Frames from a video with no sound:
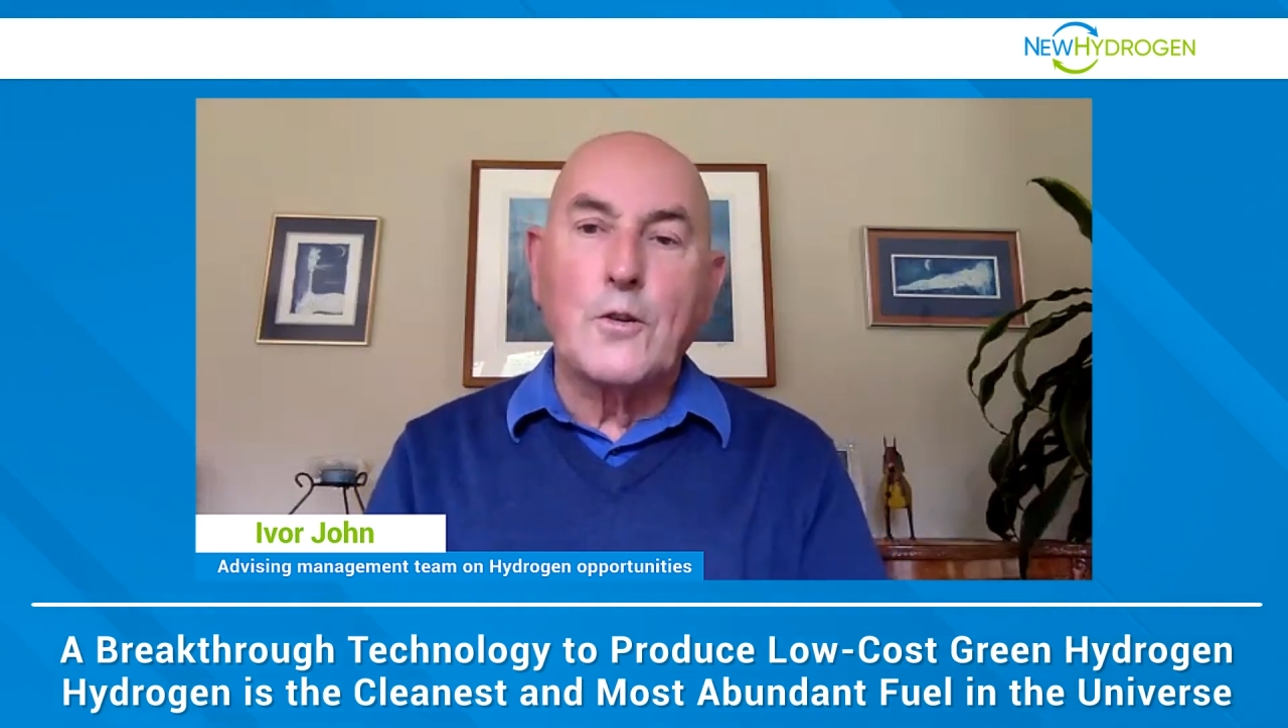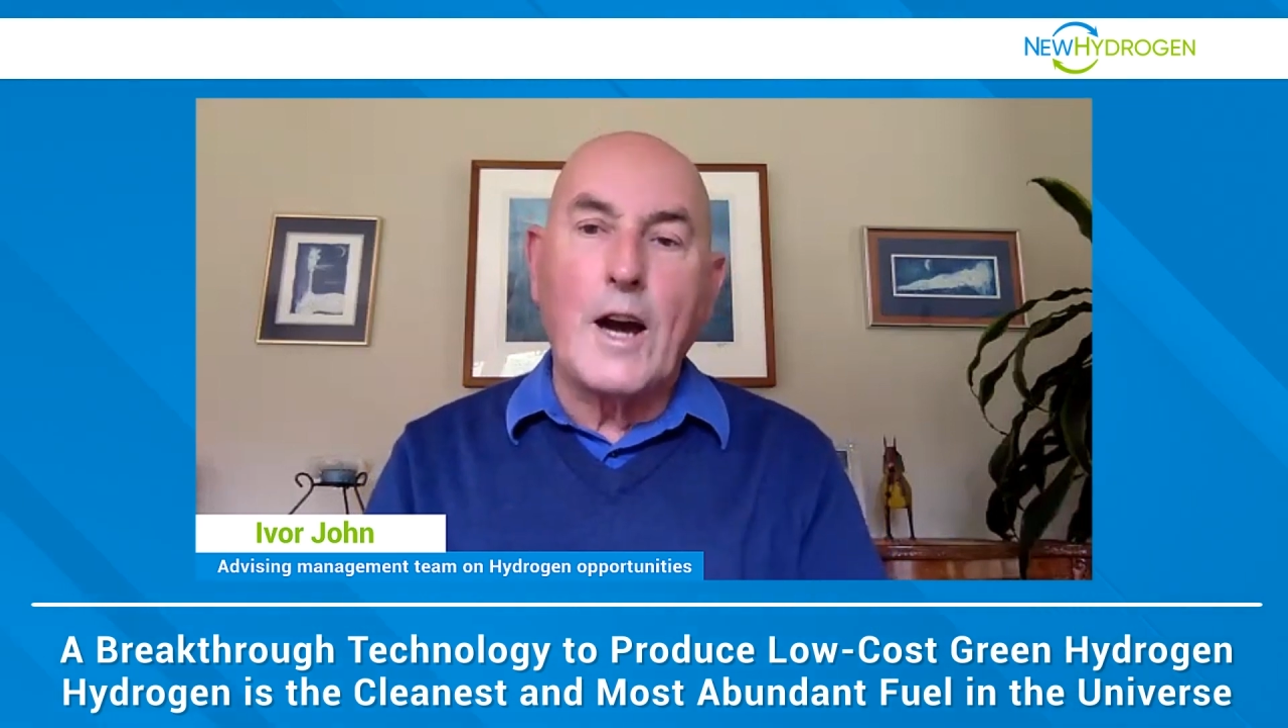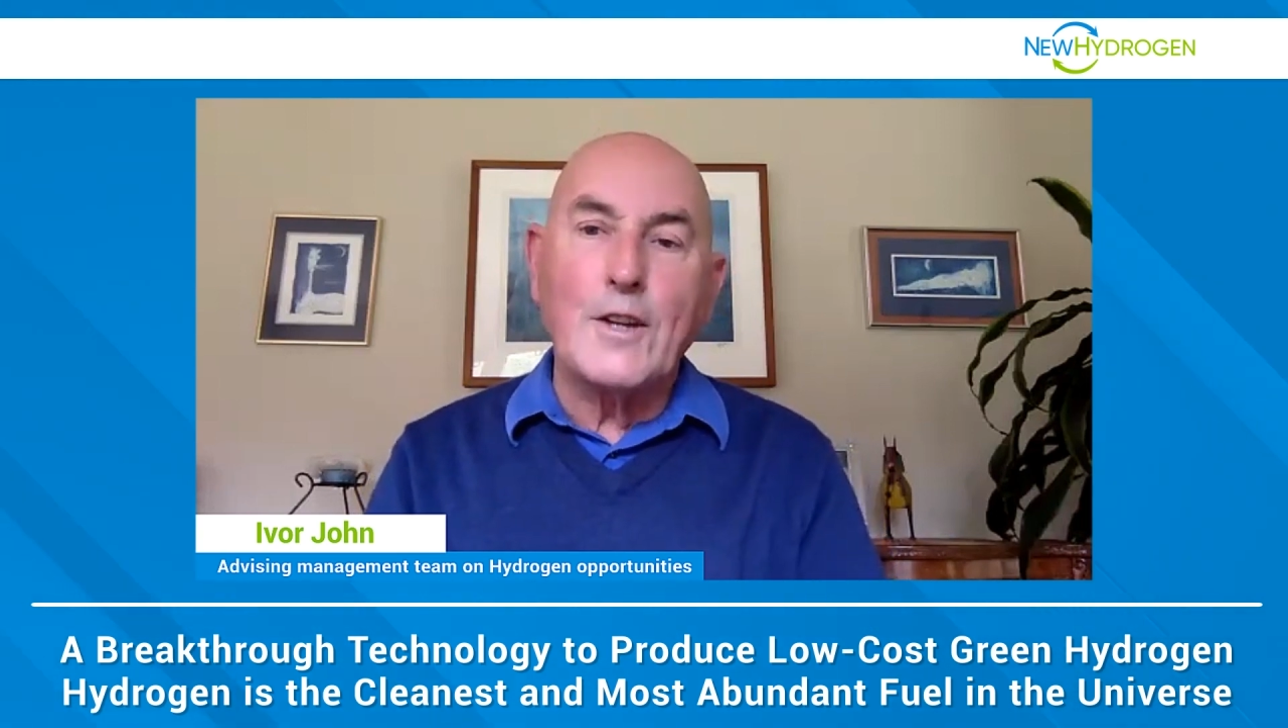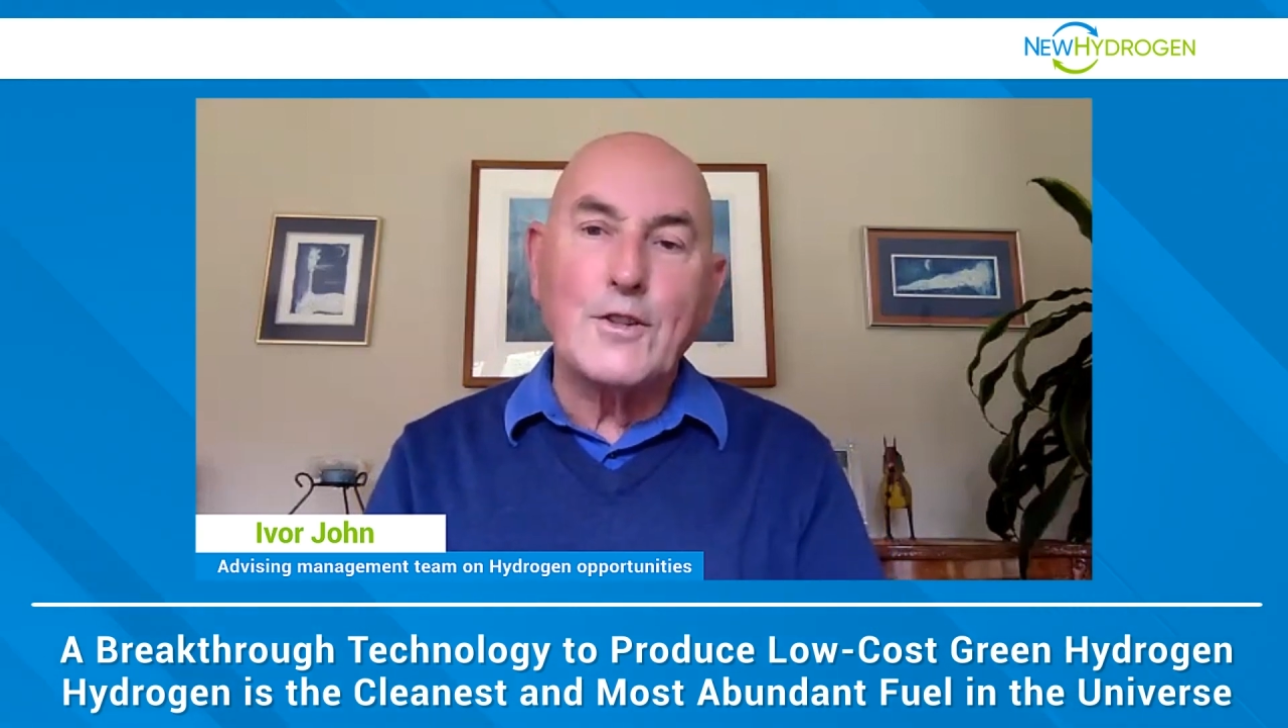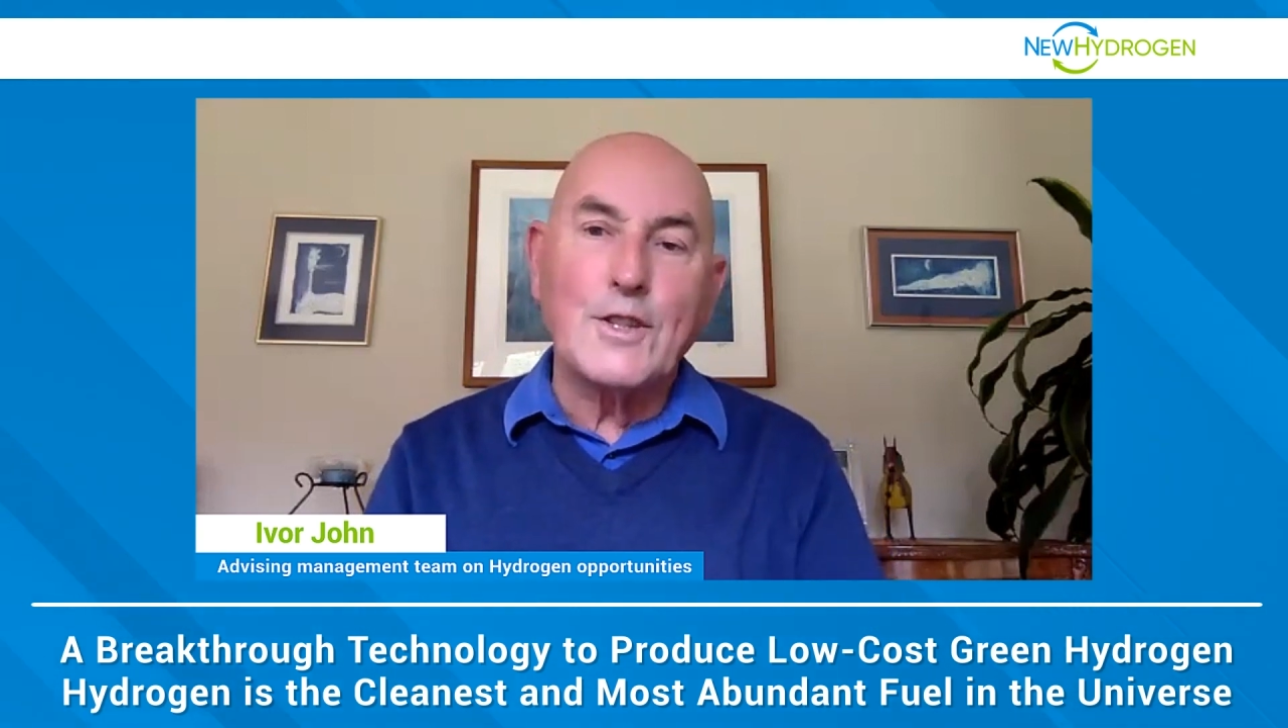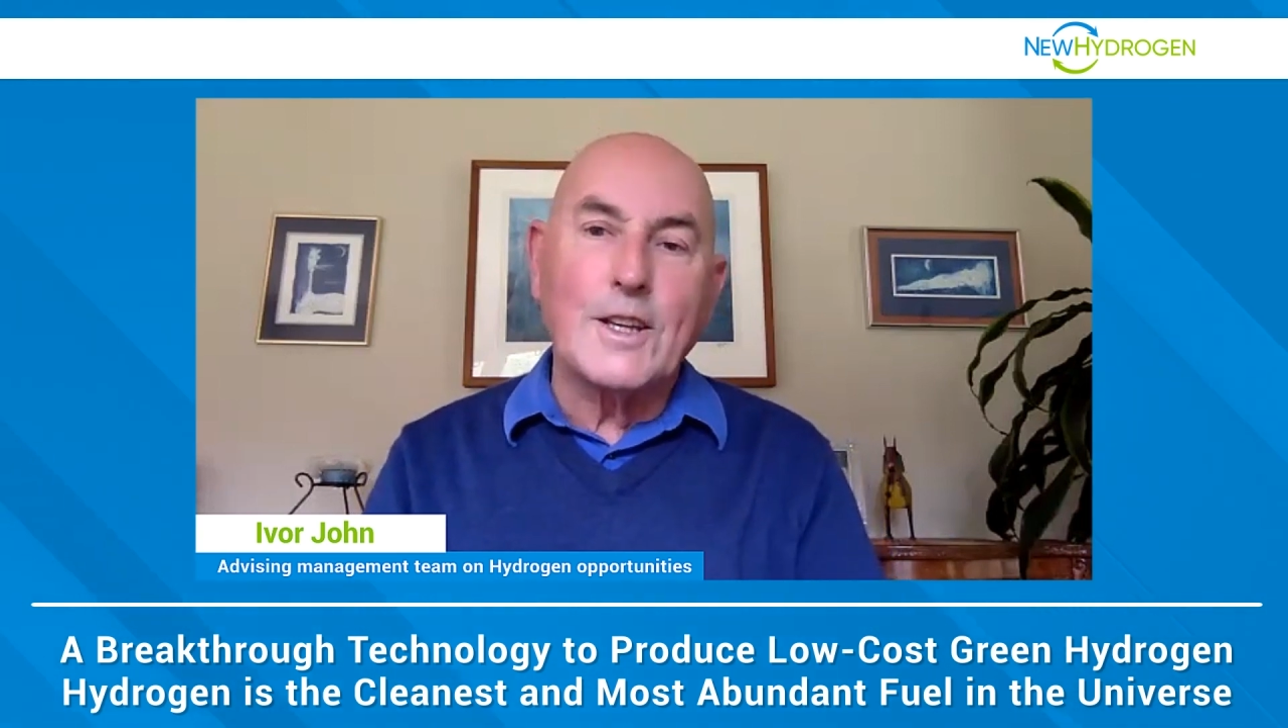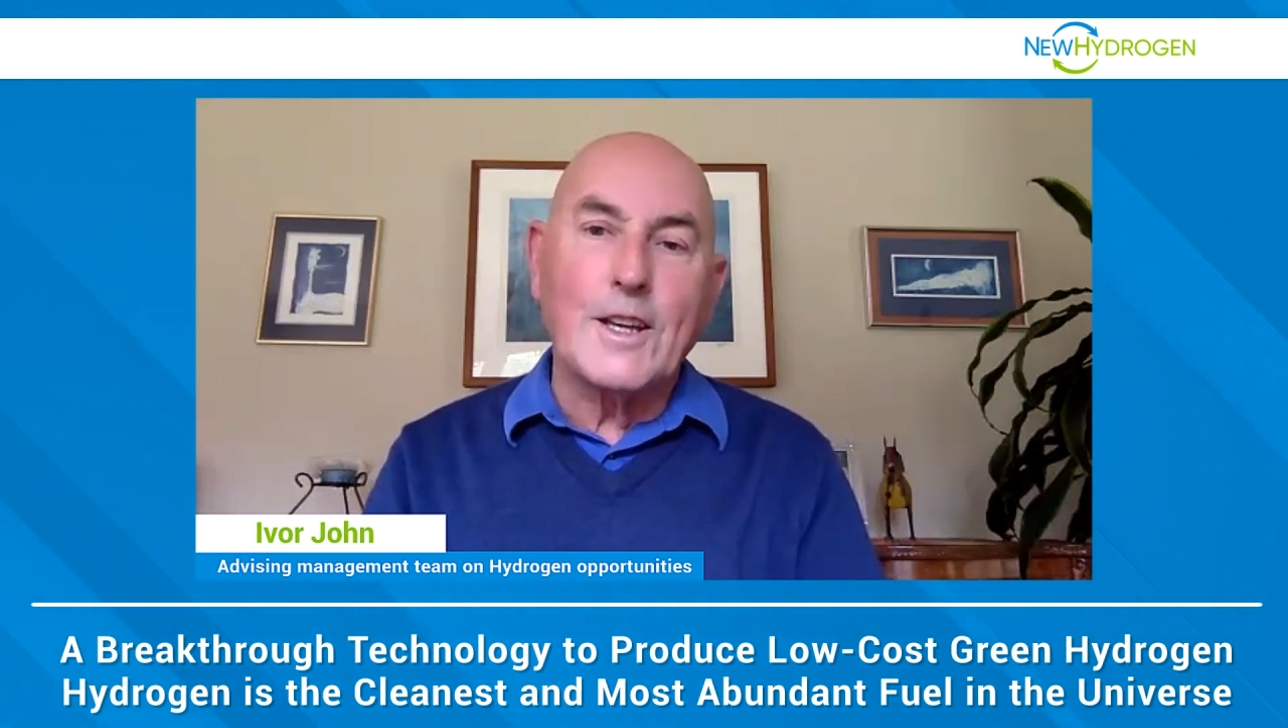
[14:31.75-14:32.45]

hydrogen